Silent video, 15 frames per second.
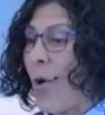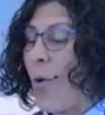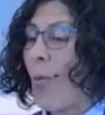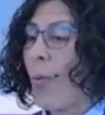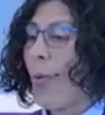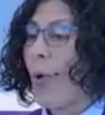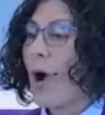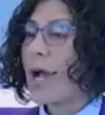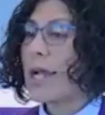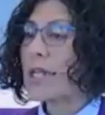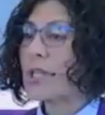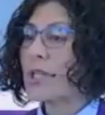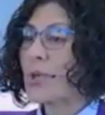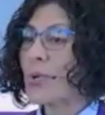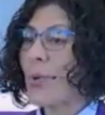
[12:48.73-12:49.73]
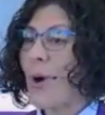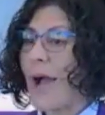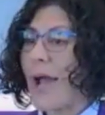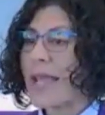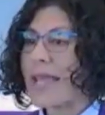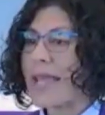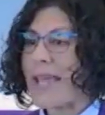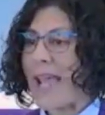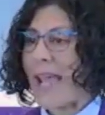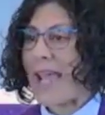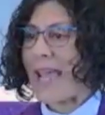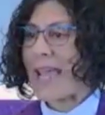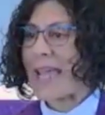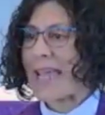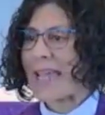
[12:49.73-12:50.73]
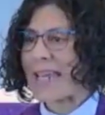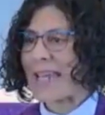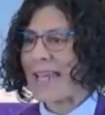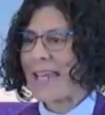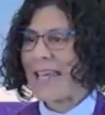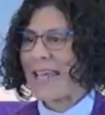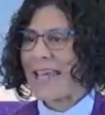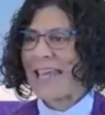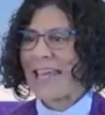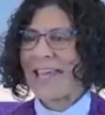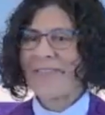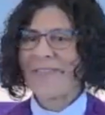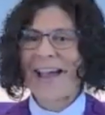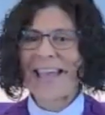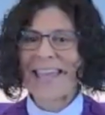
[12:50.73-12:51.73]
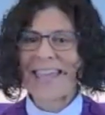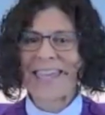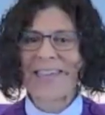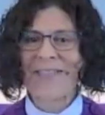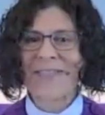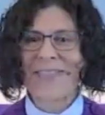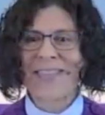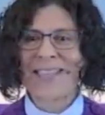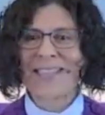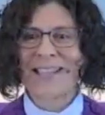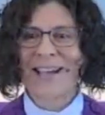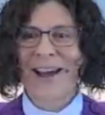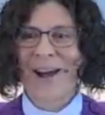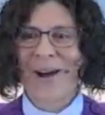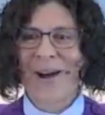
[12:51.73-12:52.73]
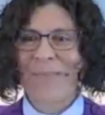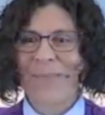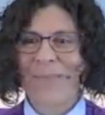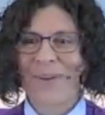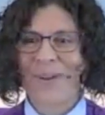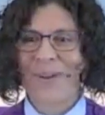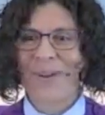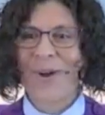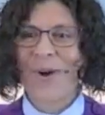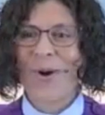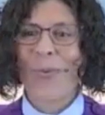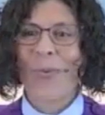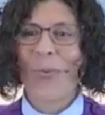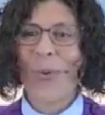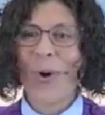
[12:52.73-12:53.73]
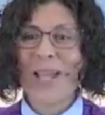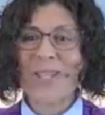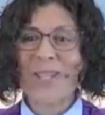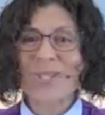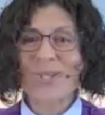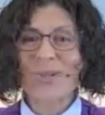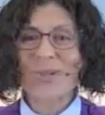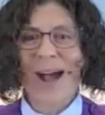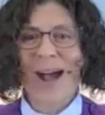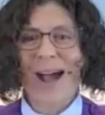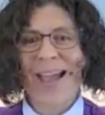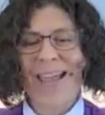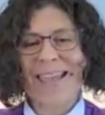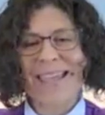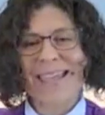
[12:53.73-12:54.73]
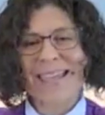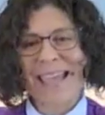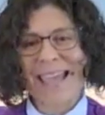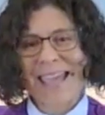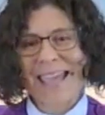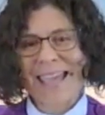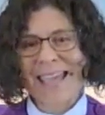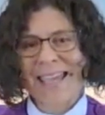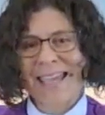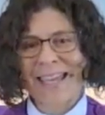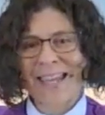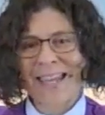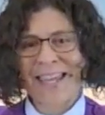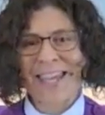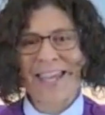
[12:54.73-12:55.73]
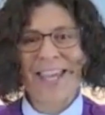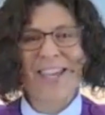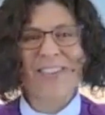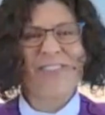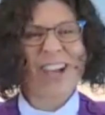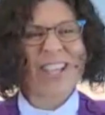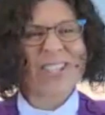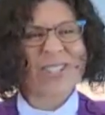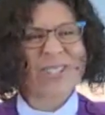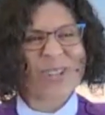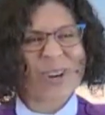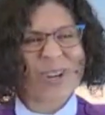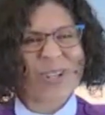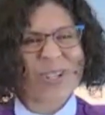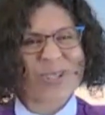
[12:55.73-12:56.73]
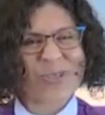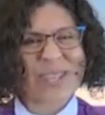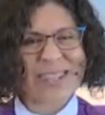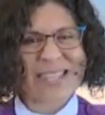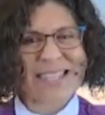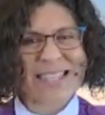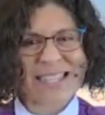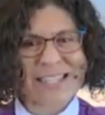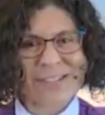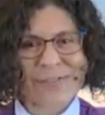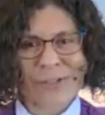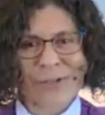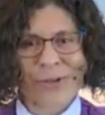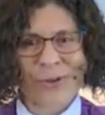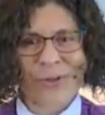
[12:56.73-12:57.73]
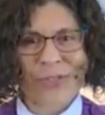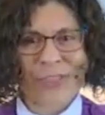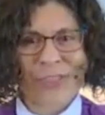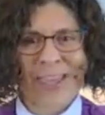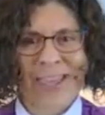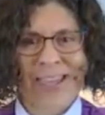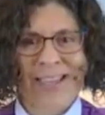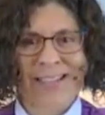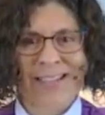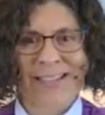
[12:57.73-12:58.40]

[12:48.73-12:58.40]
What do I gain if I give this up? What do I gain if I start doing this difficult thing?